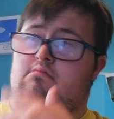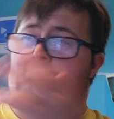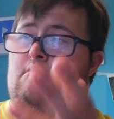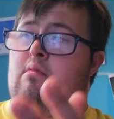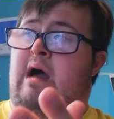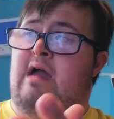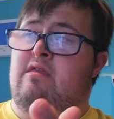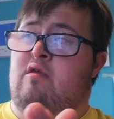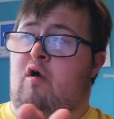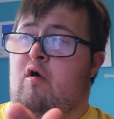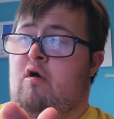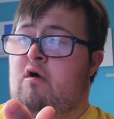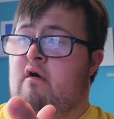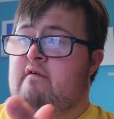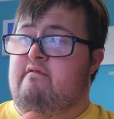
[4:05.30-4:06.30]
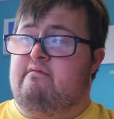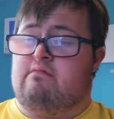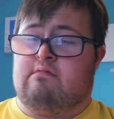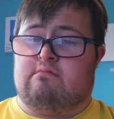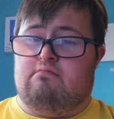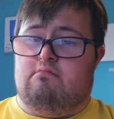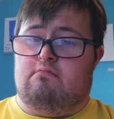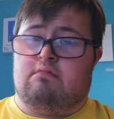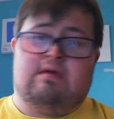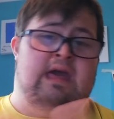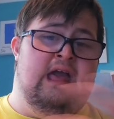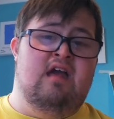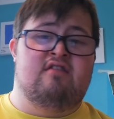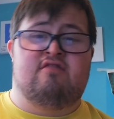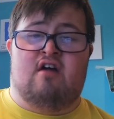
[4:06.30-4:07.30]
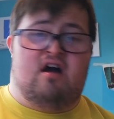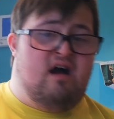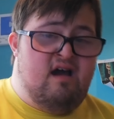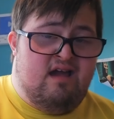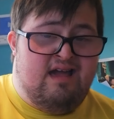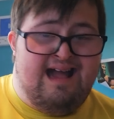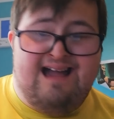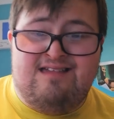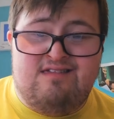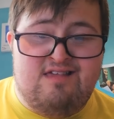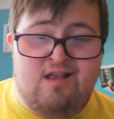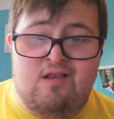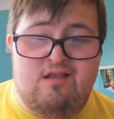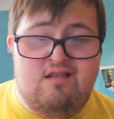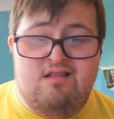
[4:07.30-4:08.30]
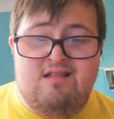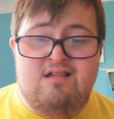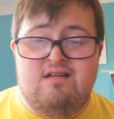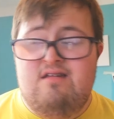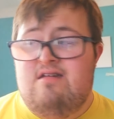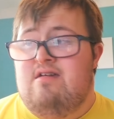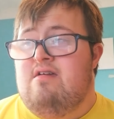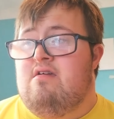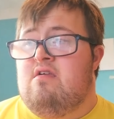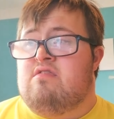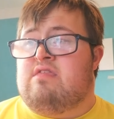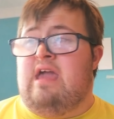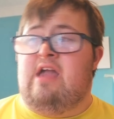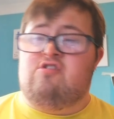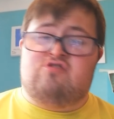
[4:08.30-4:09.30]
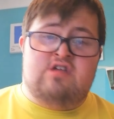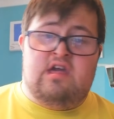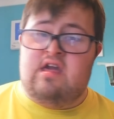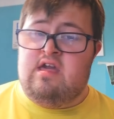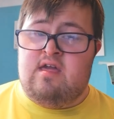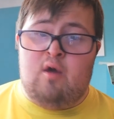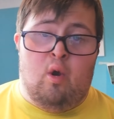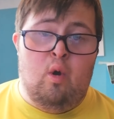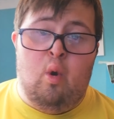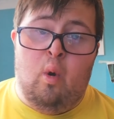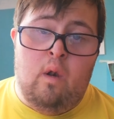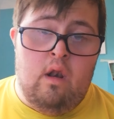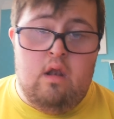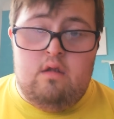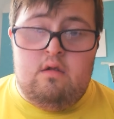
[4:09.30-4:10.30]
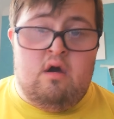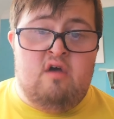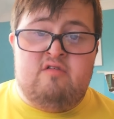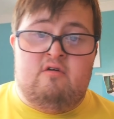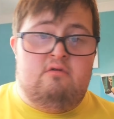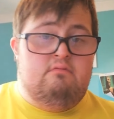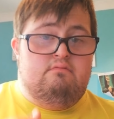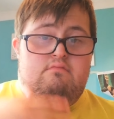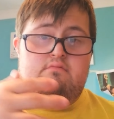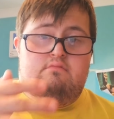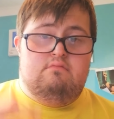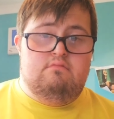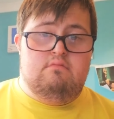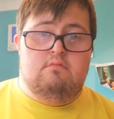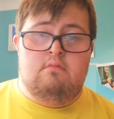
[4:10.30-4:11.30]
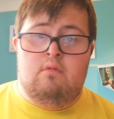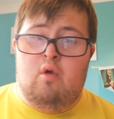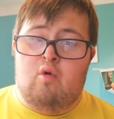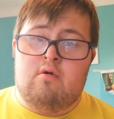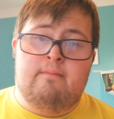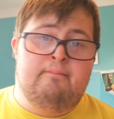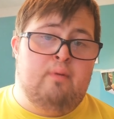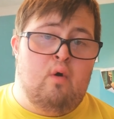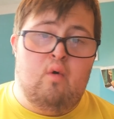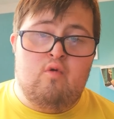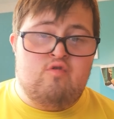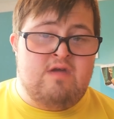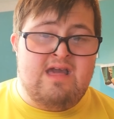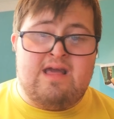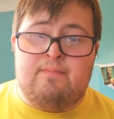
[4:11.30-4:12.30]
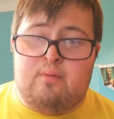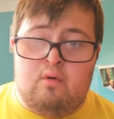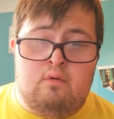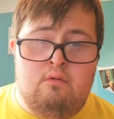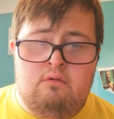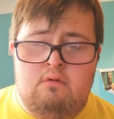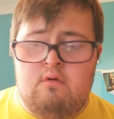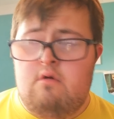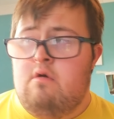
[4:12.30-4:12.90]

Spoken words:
Randolph, KSI, and Detri, or other Logan Paul, Jake Paul,